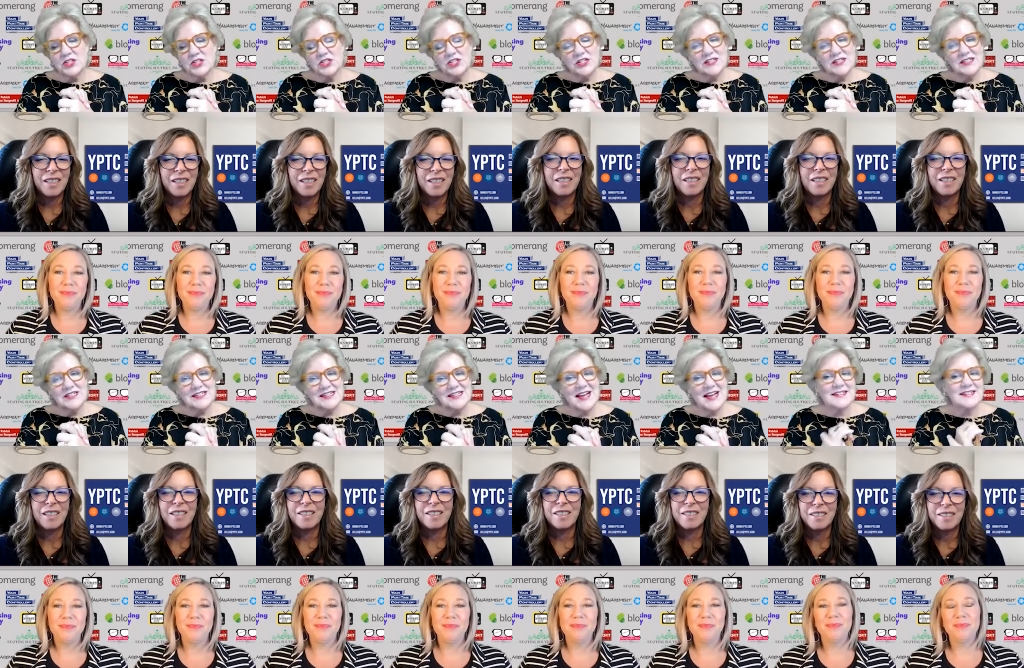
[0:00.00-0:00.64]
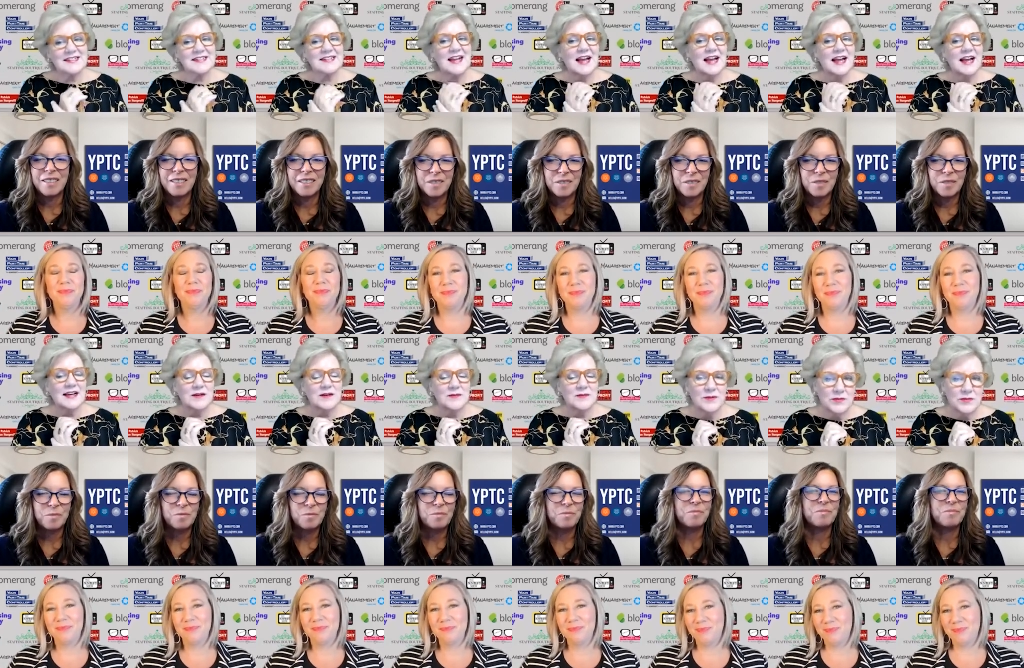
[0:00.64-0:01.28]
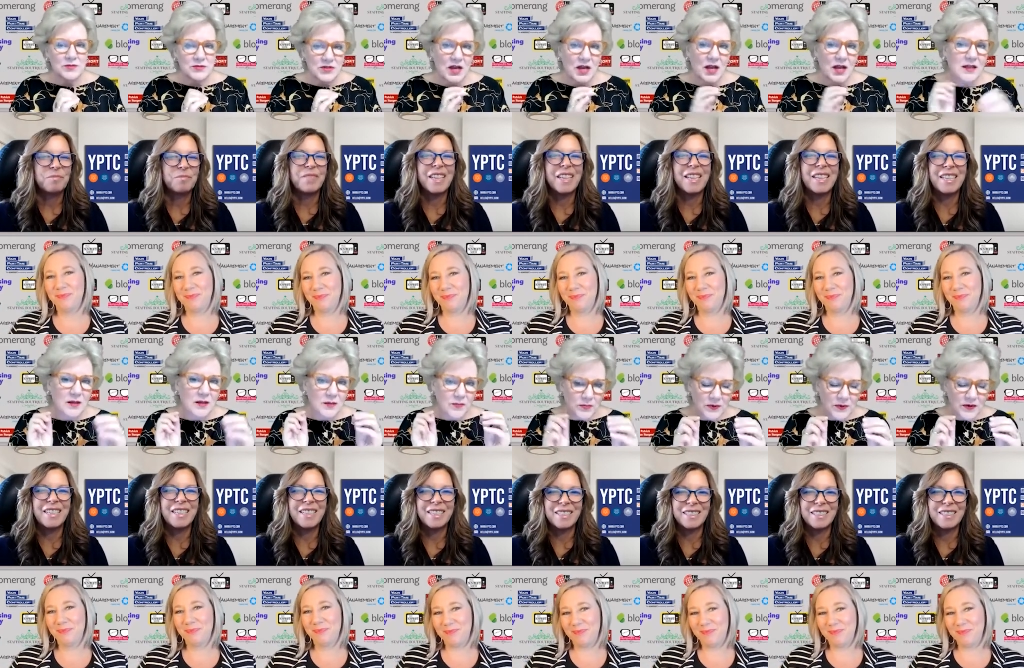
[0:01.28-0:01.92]
Speaker 1: Chitty Chat Chat, we were
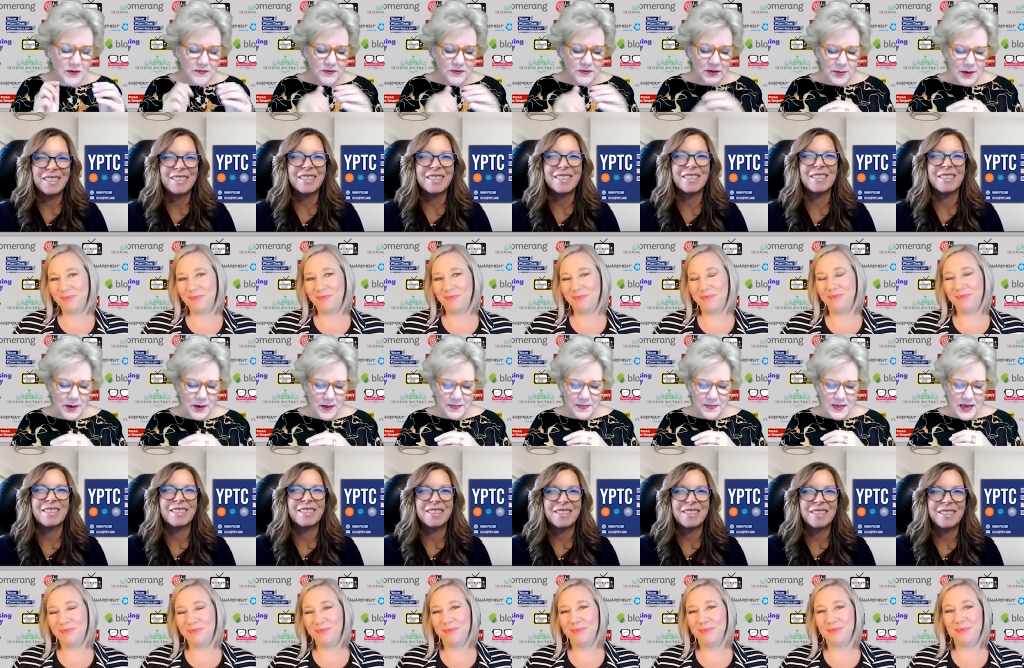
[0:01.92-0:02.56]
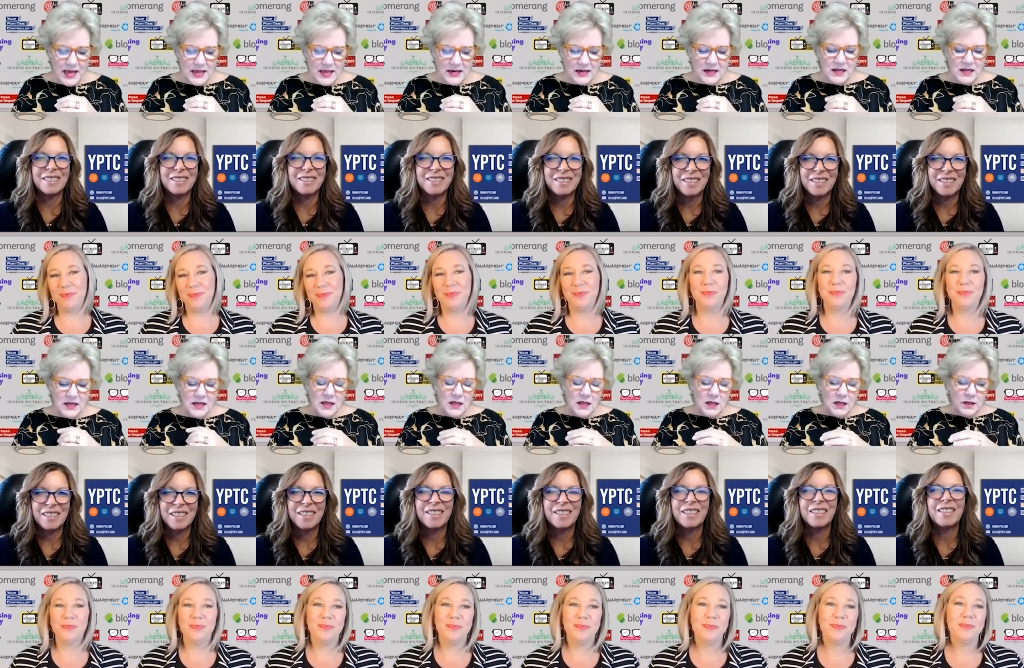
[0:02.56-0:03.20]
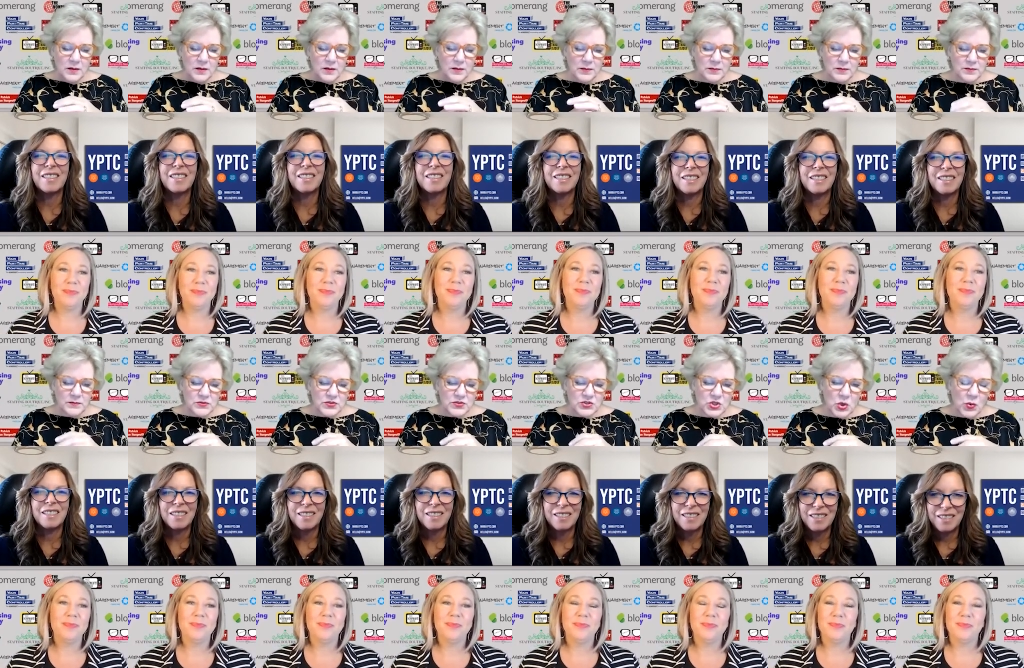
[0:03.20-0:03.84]
talking briefly about that.
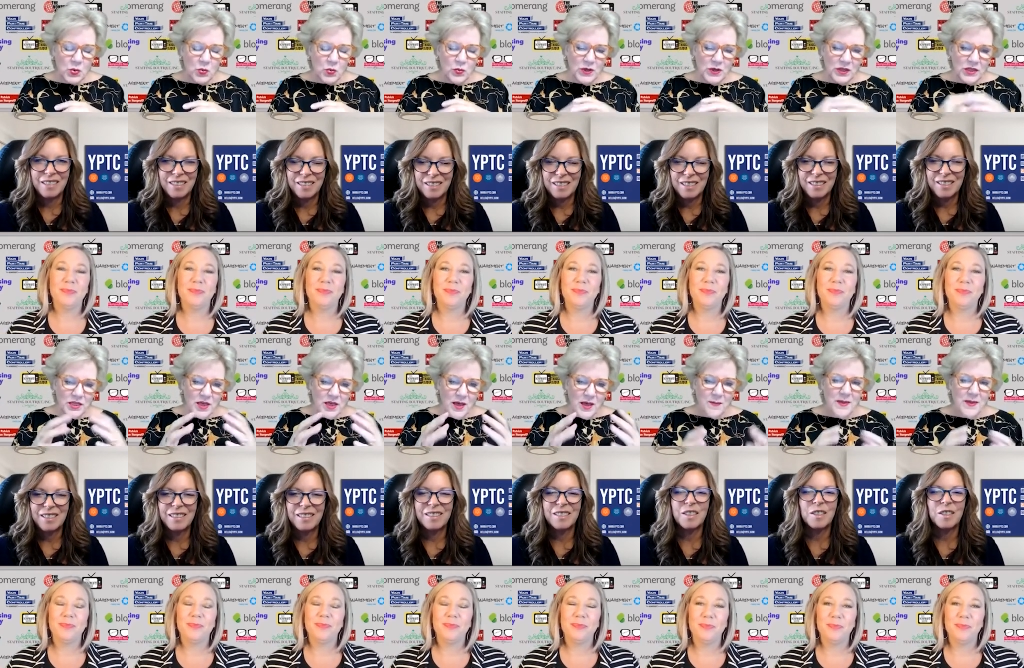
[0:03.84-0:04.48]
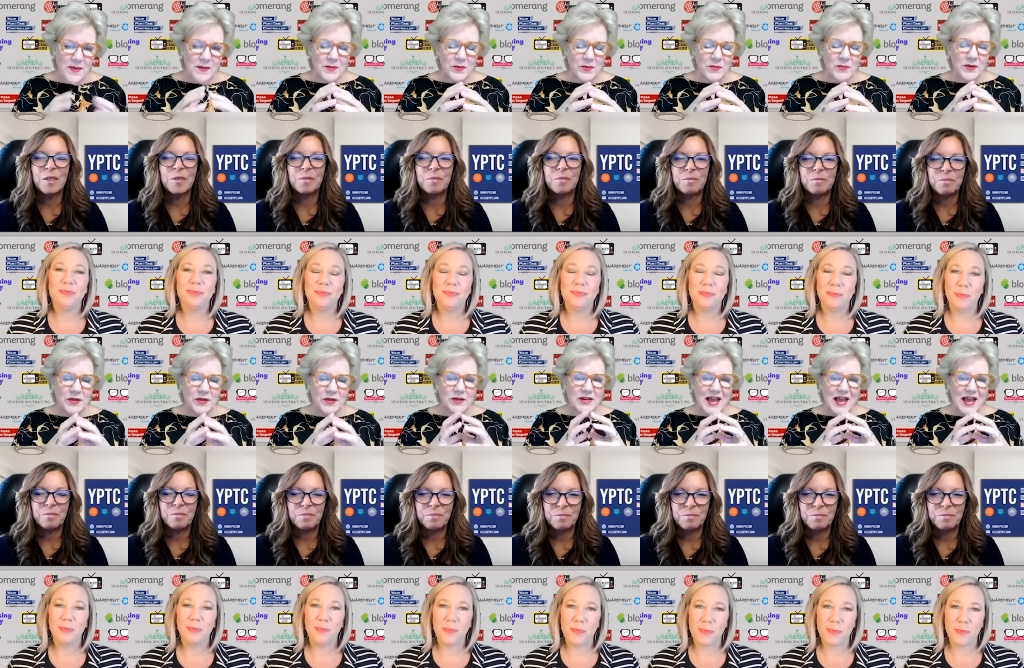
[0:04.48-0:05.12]
So we thought maybe we could